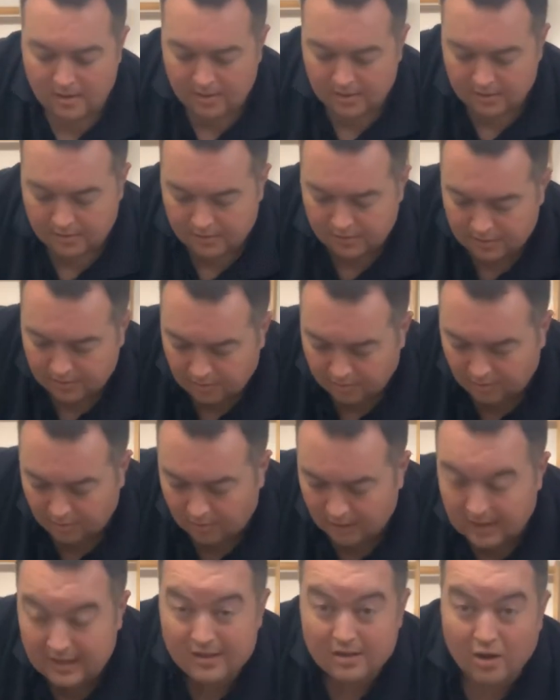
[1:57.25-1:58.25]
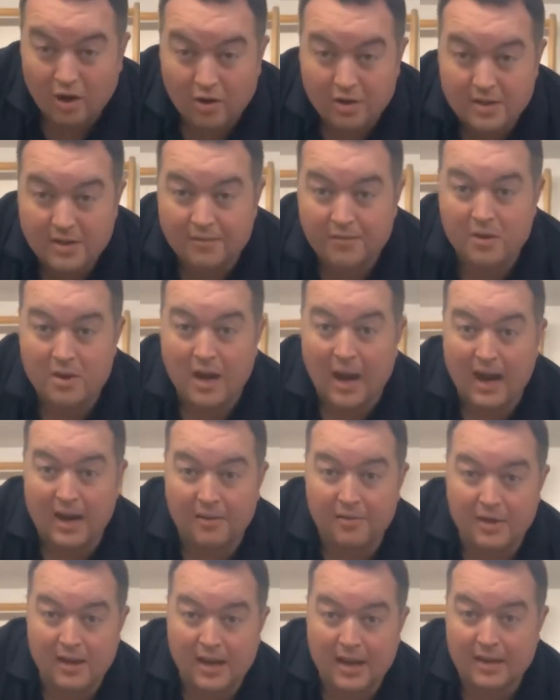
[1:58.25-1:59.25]
So as long as if you can
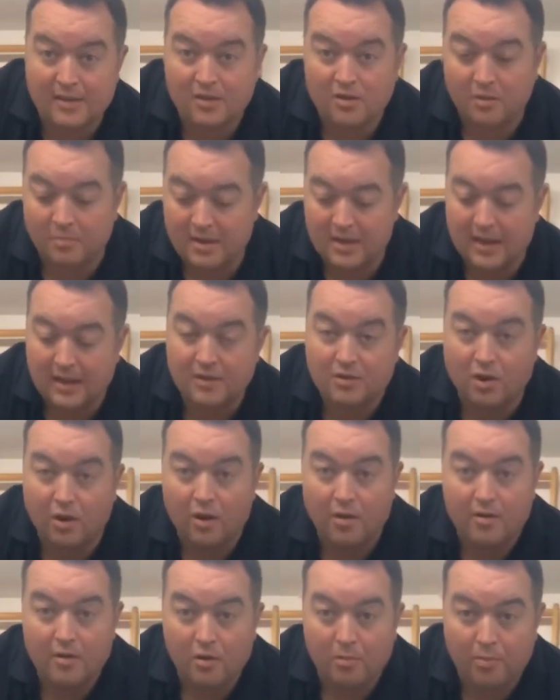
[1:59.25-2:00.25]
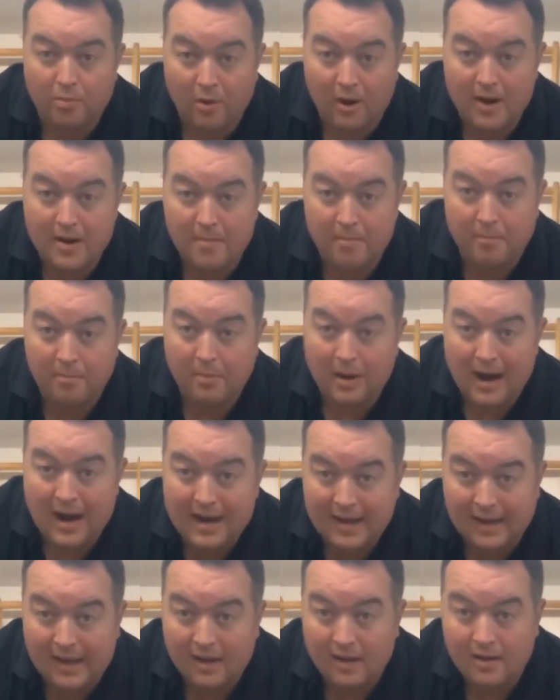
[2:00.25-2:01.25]
get something that's got an upright
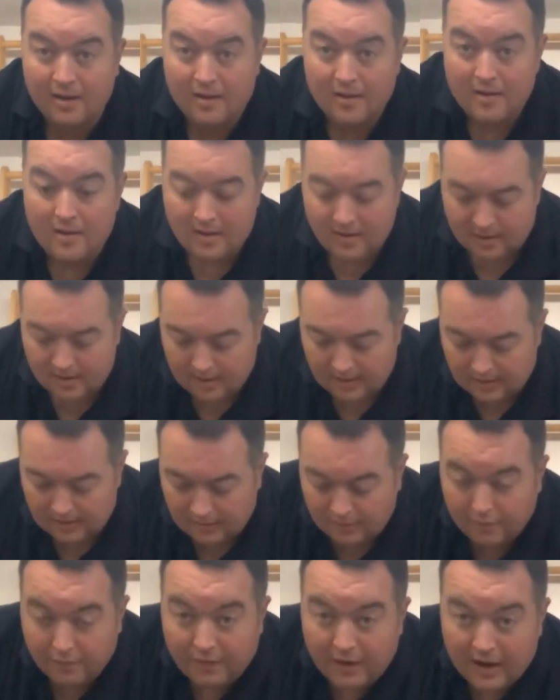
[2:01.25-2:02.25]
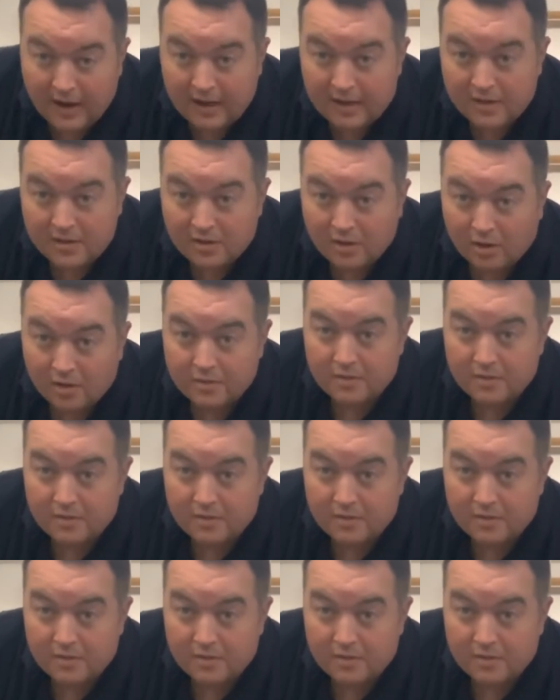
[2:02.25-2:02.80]
back and it's fairly sort of